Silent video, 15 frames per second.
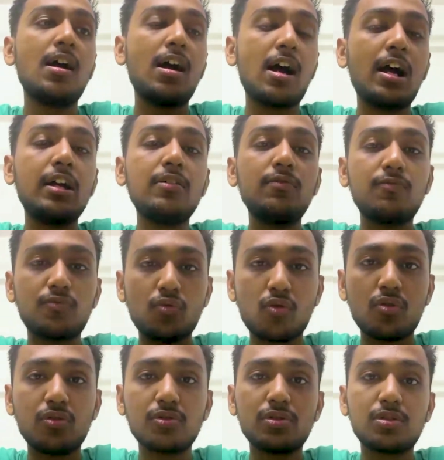I
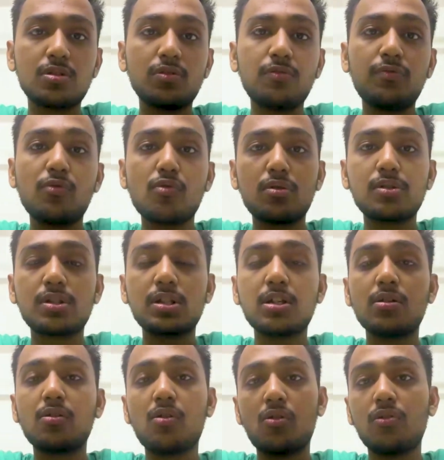was focusing
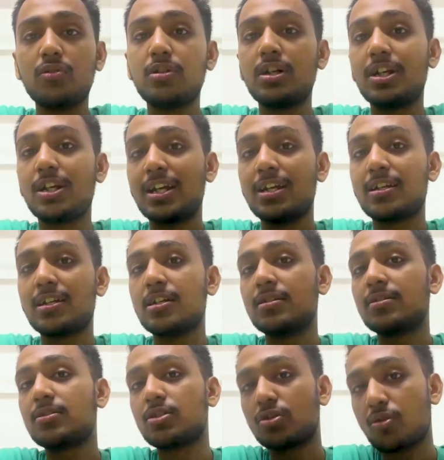on creating a
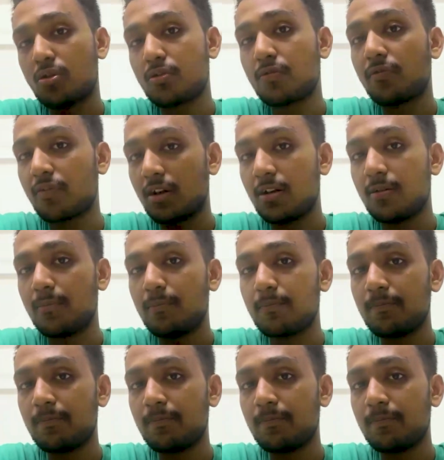short film